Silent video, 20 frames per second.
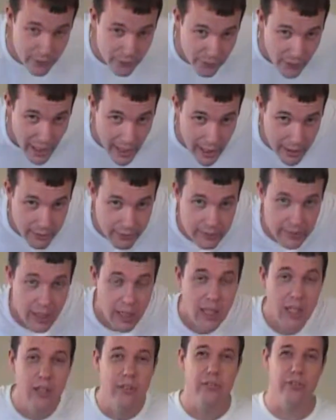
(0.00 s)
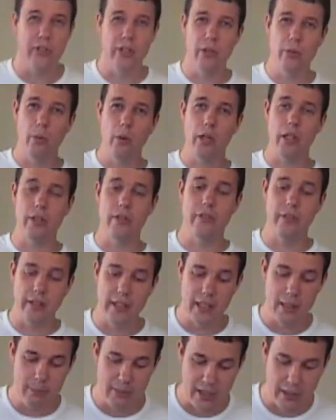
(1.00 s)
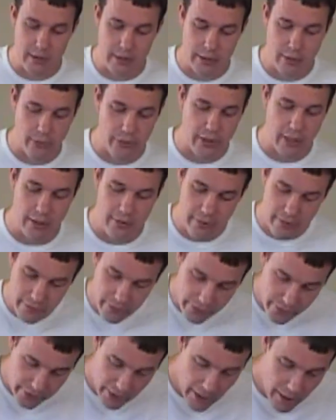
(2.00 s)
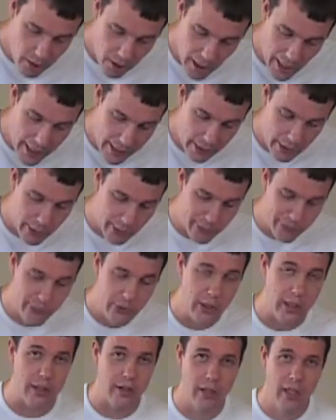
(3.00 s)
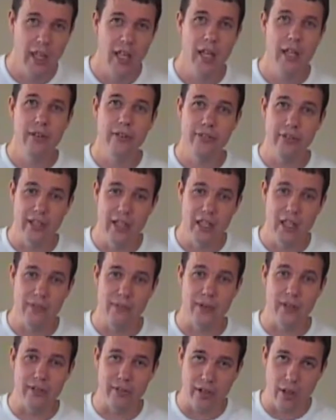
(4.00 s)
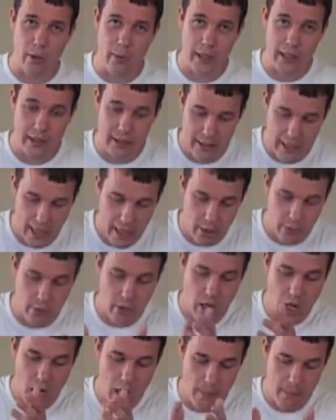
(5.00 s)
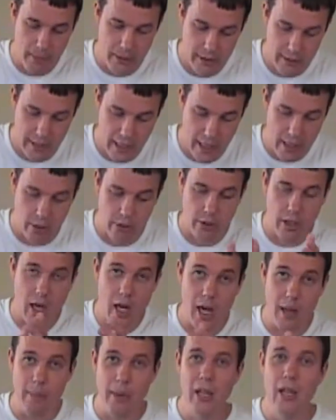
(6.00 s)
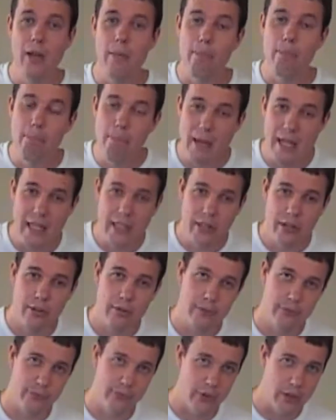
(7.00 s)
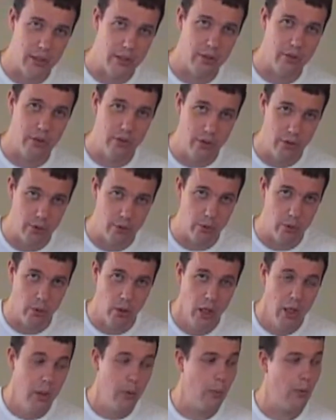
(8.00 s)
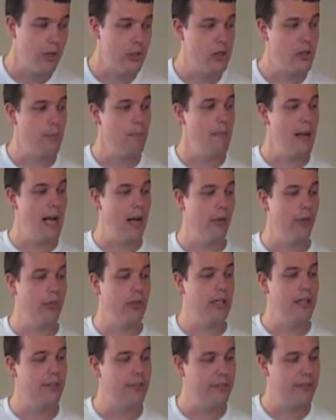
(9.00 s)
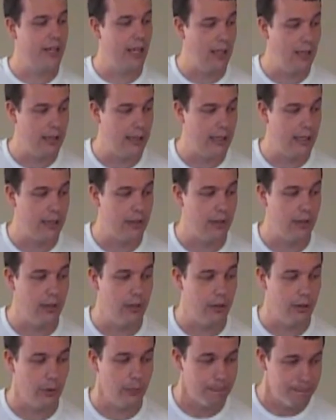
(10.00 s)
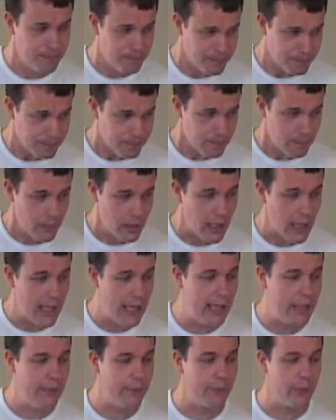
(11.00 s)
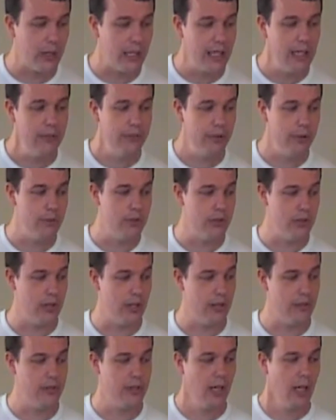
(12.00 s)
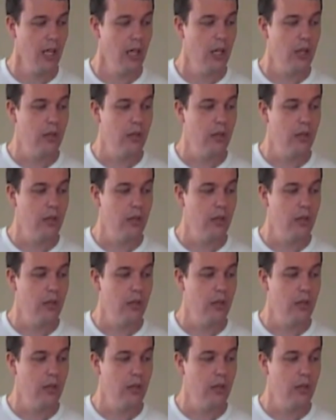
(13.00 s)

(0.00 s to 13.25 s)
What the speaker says: as fast. So you want to keep telling those kids, stare at your foot. See if it's going down, up, down, up. Make your foot do what your mouth is telling it to do. And for kids who just